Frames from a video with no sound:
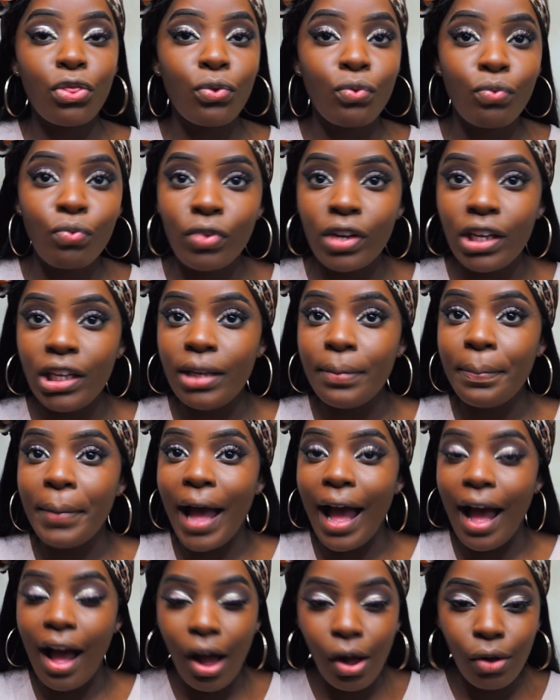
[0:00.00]

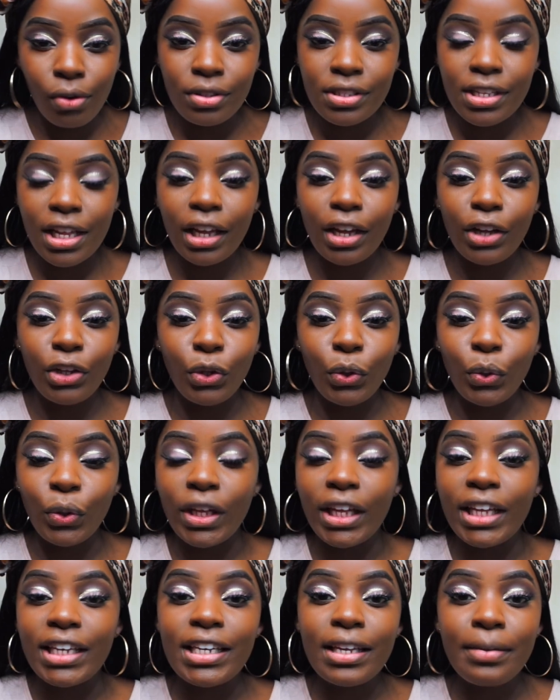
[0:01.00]
£3. Like, are you
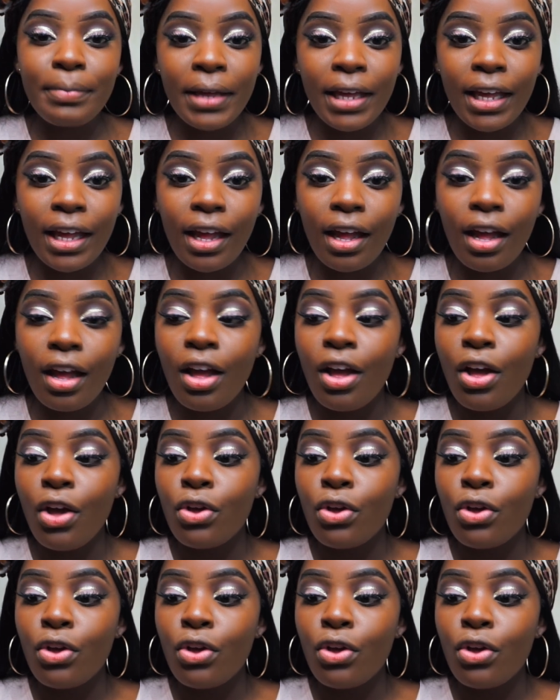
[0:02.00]
kidding me?